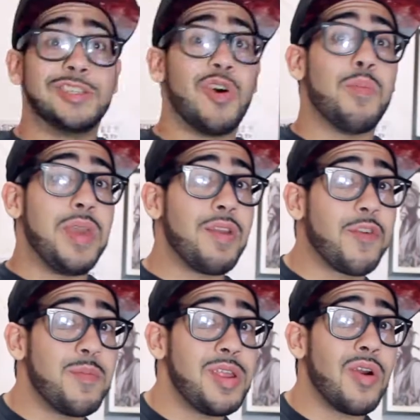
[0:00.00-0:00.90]
So being
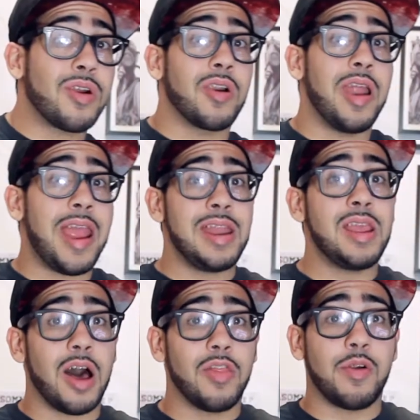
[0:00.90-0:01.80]
from New York or
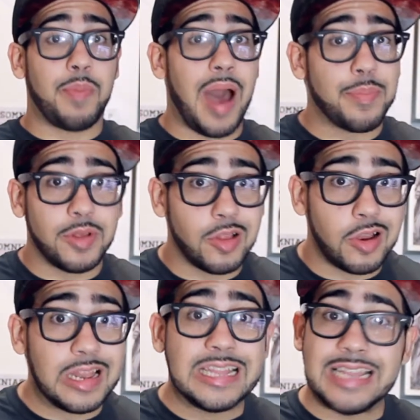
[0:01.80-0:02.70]
any other
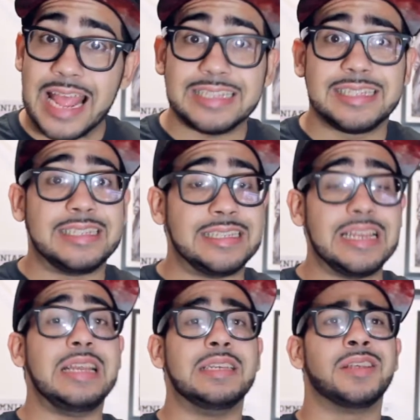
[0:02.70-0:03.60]
popularly dense
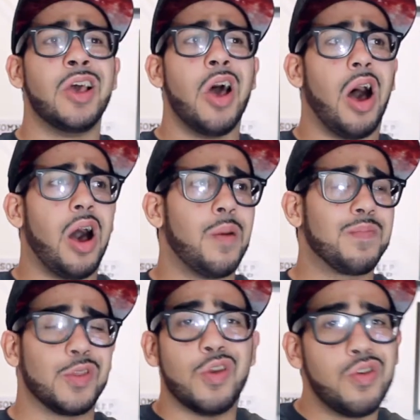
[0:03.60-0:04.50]
cities,
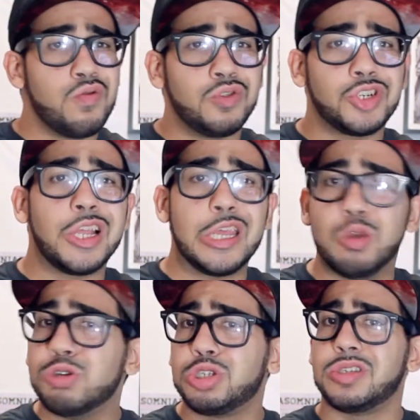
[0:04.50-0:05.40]
you're usually
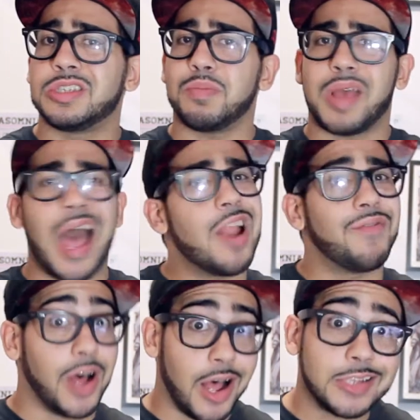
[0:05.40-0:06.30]
used to some kind
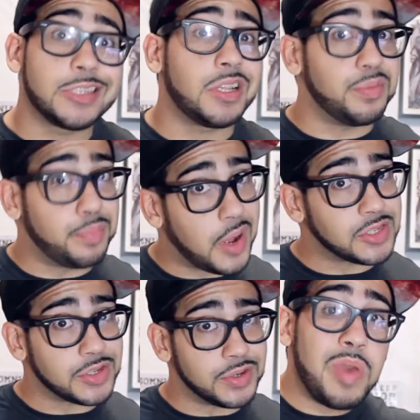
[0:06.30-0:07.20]
of a hustle and
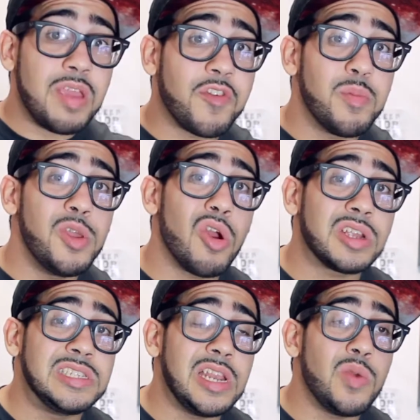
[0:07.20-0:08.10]
bustle. Being from New
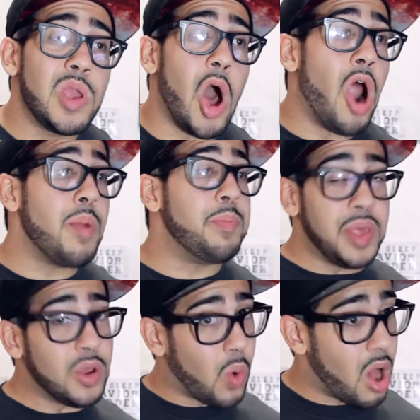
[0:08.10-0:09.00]
York City, we are
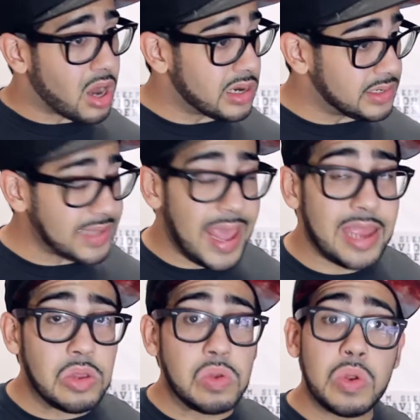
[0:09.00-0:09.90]
big walkers,
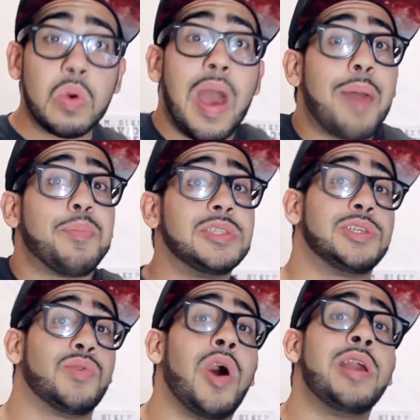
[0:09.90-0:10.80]
and you do happen
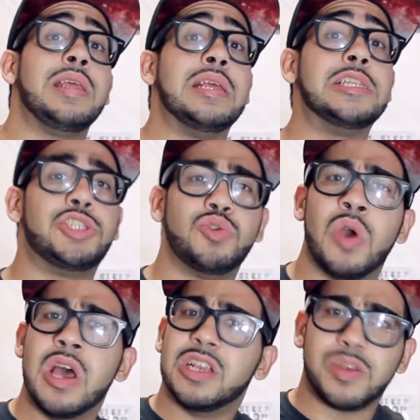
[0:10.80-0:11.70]
to run
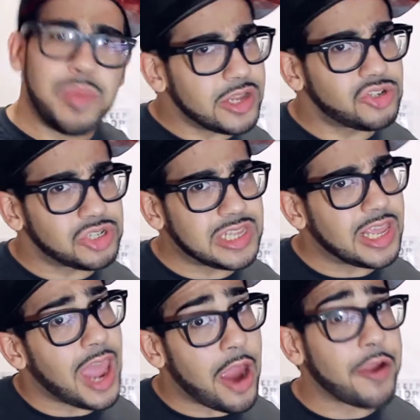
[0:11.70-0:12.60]
into some
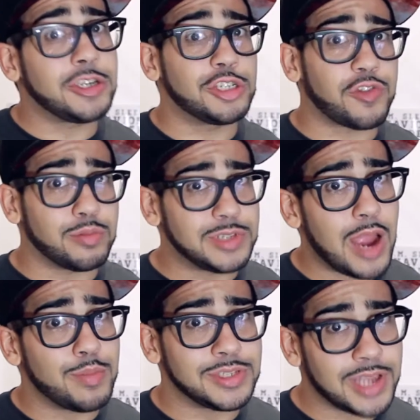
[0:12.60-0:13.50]
interesting characters from
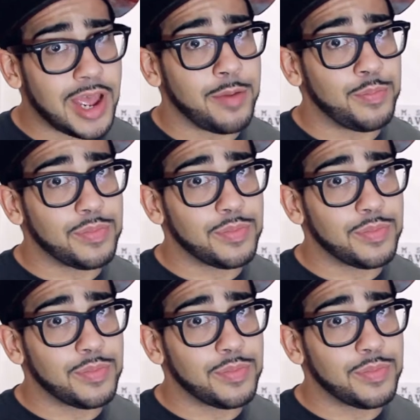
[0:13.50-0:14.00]
time to time.